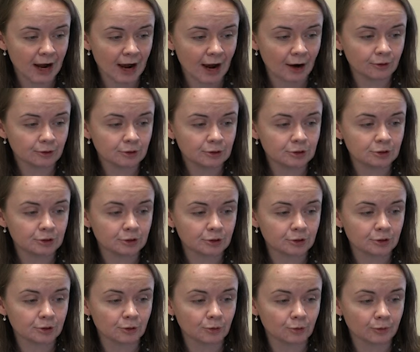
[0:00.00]
out
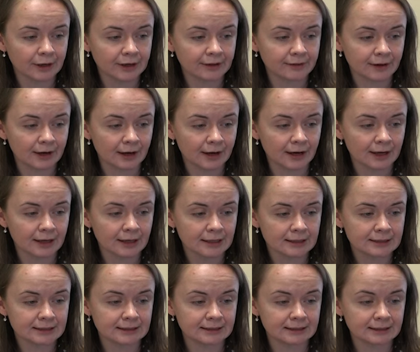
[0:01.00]
whether
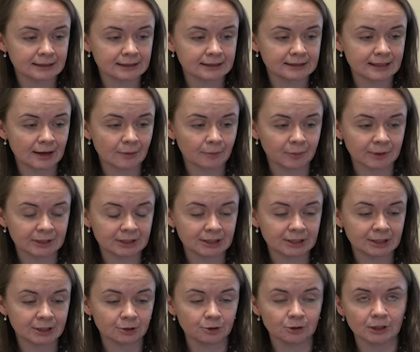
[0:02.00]
some
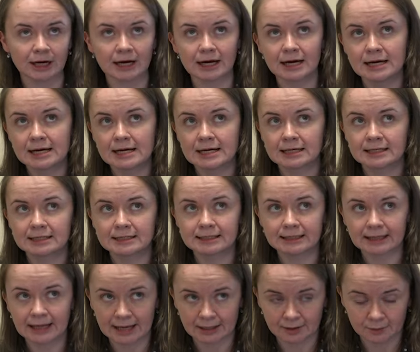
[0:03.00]
particular
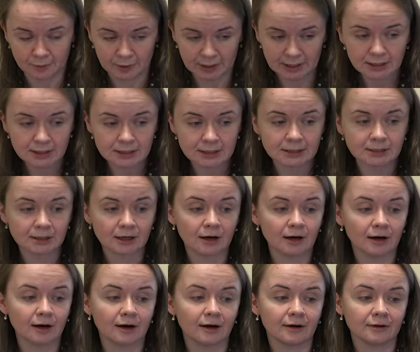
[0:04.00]
statements
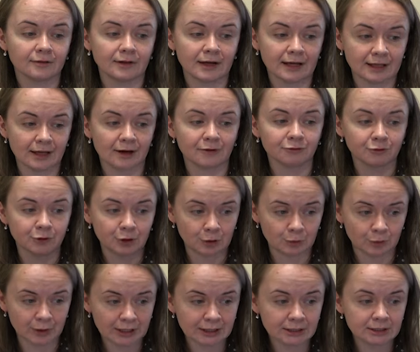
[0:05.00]
that are
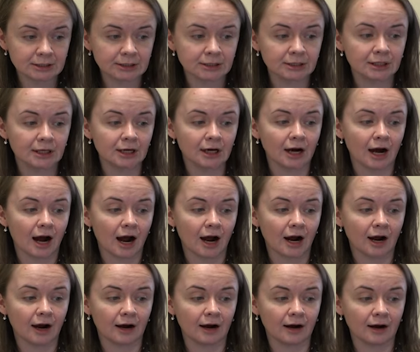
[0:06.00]
frequent
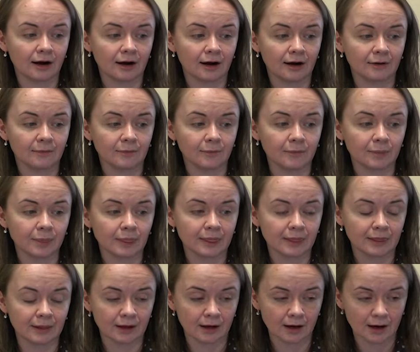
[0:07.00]
are
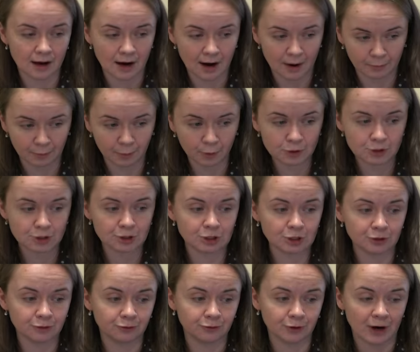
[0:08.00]

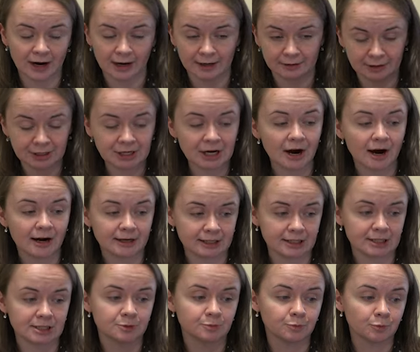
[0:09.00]
positive, are
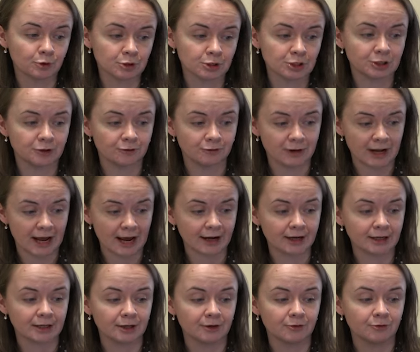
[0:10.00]
regarded as positive,
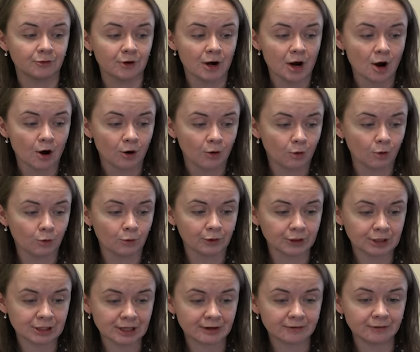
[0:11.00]
negative, or
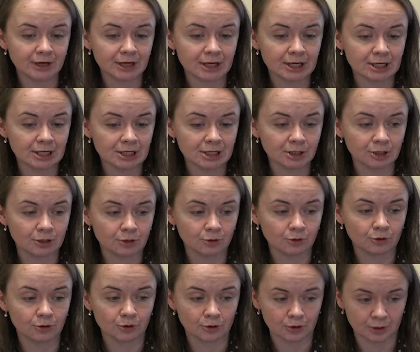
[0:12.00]
whatever in
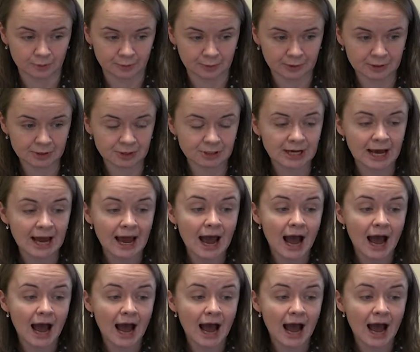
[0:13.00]
your corpus.